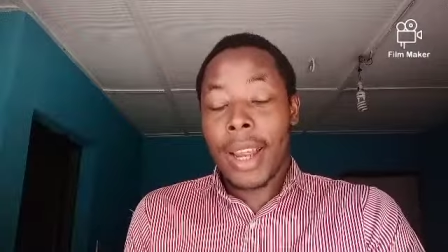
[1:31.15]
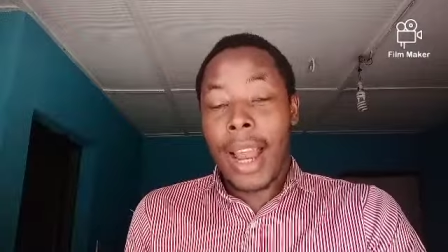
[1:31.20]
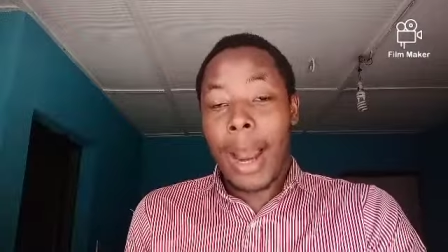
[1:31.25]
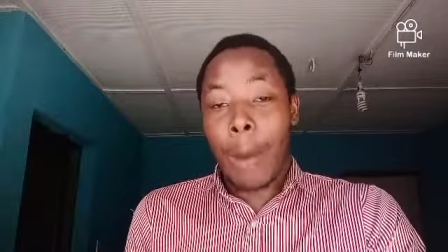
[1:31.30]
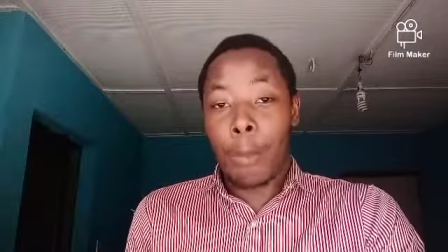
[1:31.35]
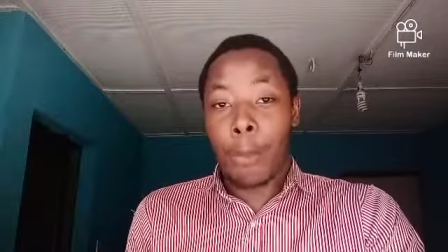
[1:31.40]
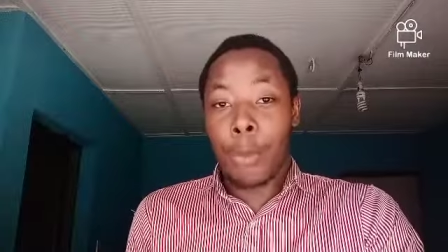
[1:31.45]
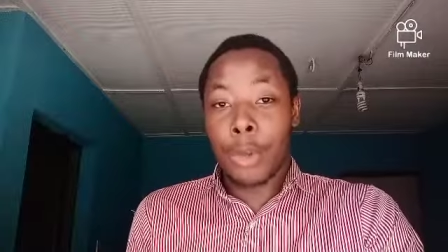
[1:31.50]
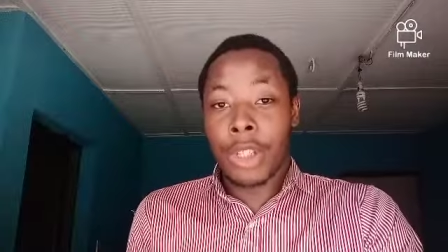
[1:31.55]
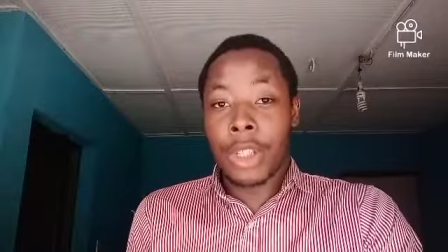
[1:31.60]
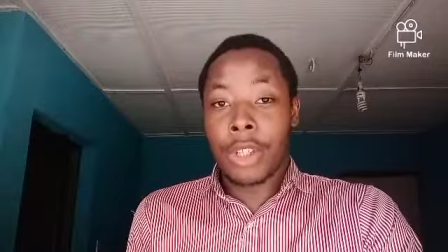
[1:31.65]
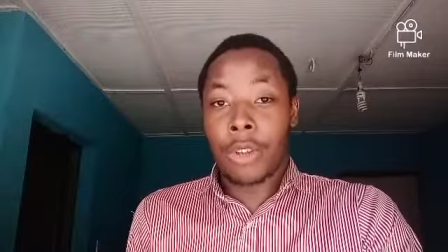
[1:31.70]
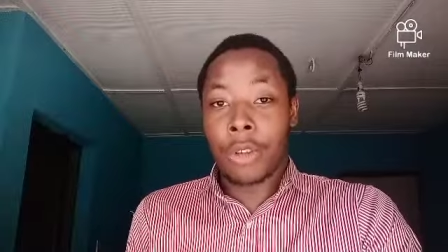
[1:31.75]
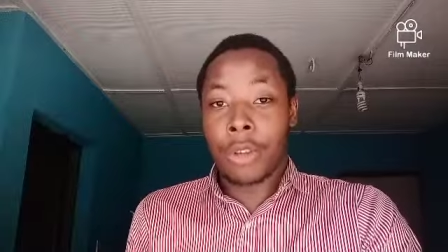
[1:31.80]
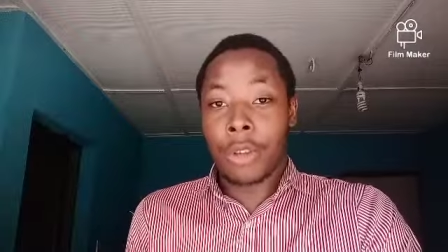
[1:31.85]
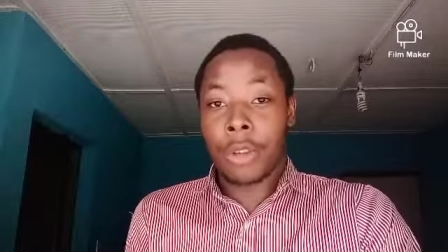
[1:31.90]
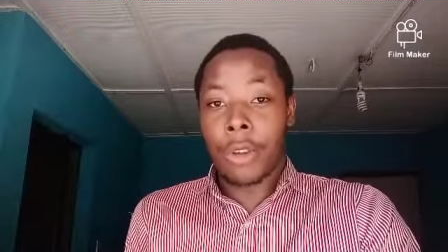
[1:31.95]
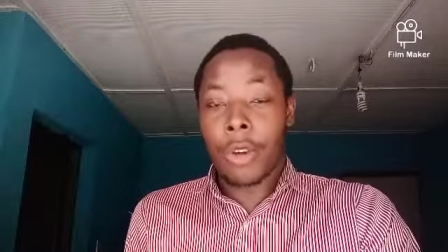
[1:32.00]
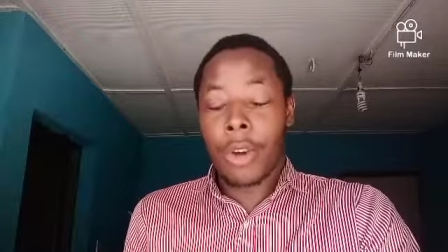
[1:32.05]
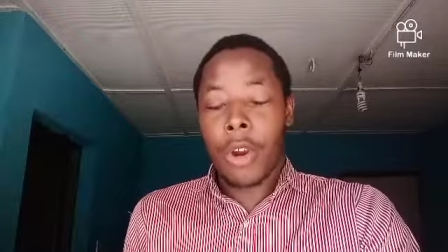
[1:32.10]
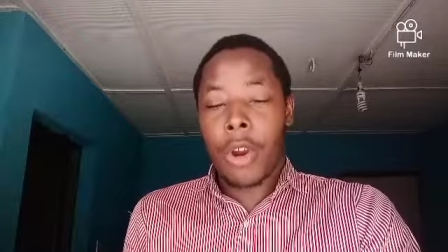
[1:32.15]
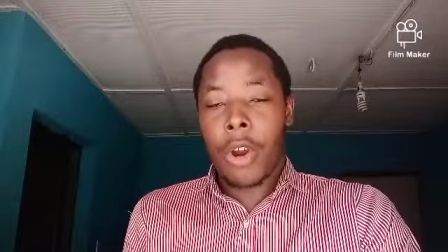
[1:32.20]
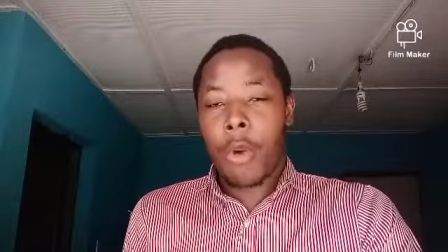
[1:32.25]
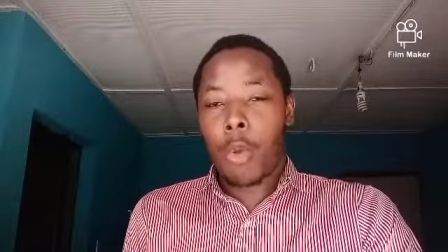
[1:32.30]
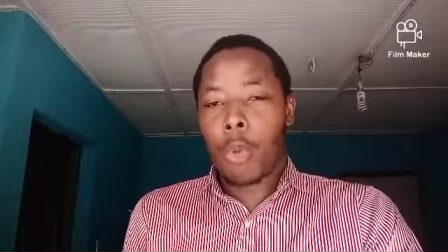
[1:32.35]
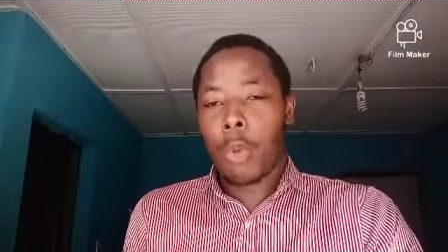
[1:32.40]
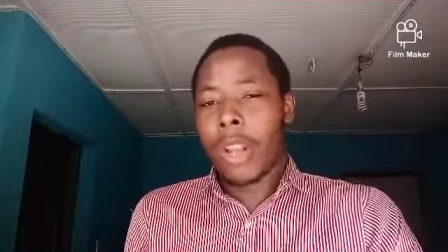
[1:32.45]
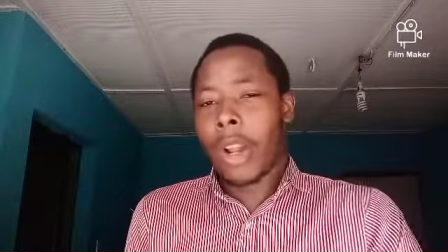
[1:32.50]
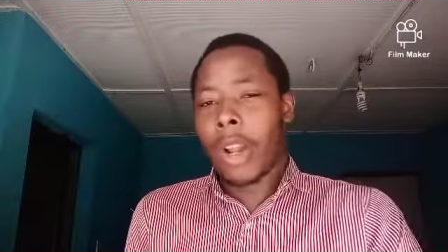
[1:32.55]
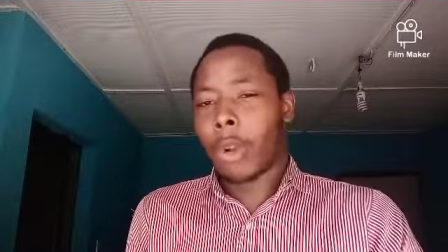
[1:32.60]
I'm putting on
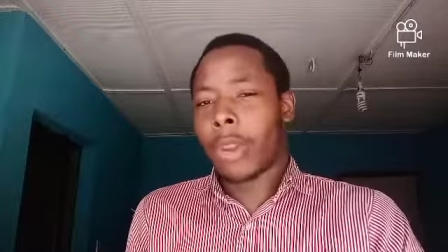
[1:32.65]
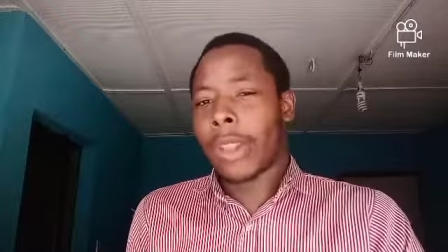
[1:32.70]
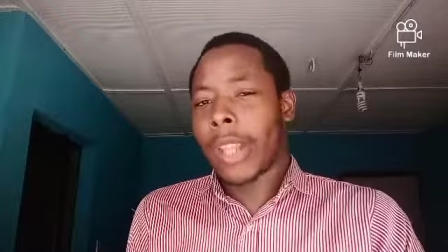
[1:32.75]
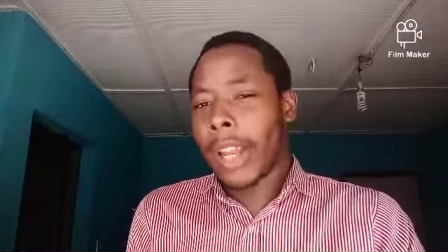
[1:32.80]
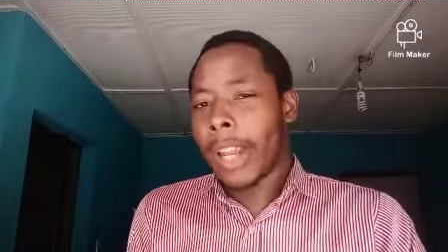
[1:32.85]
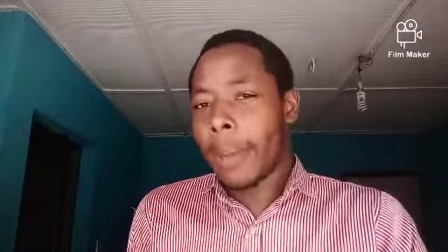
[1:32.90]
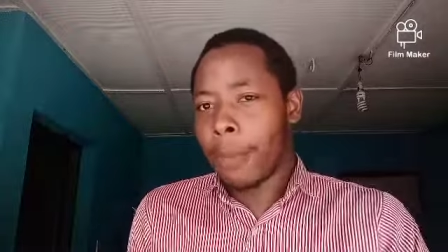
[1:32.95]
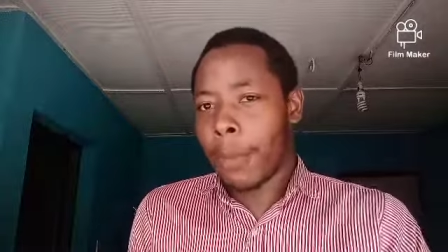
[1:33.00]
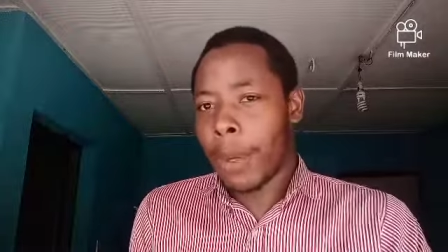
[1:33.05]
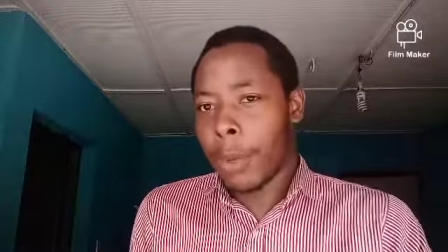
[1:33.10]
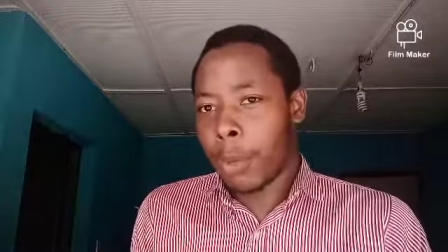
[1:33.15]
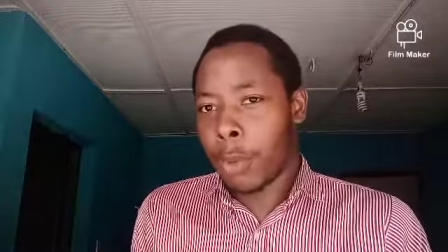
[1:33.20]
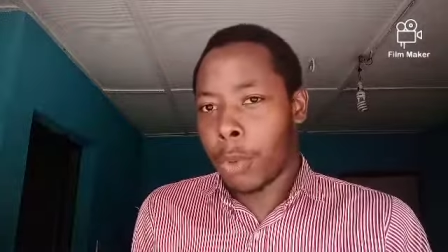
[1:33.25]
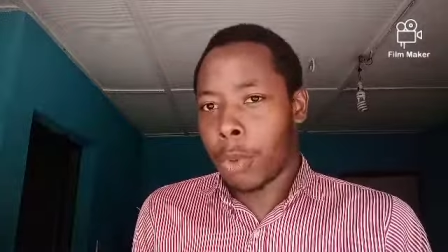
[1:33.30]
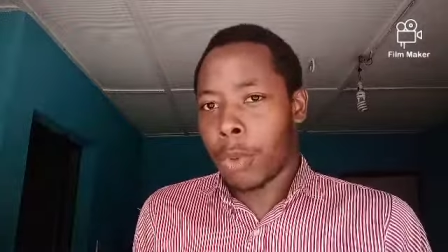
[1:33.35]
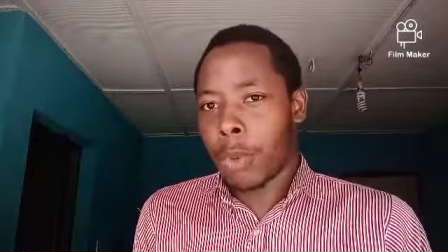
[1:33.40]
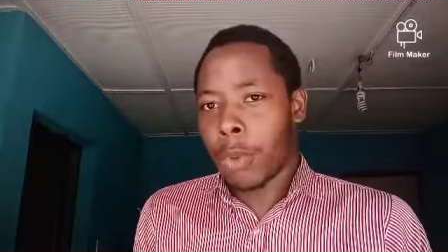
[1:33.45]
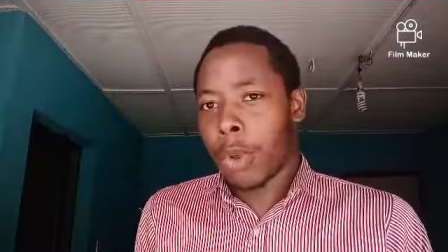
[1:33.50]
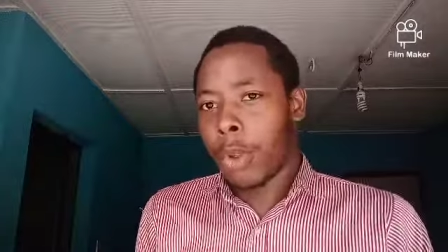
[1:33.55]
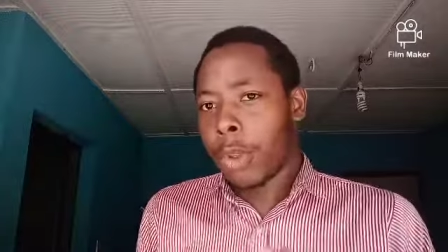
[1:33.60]
without telling people.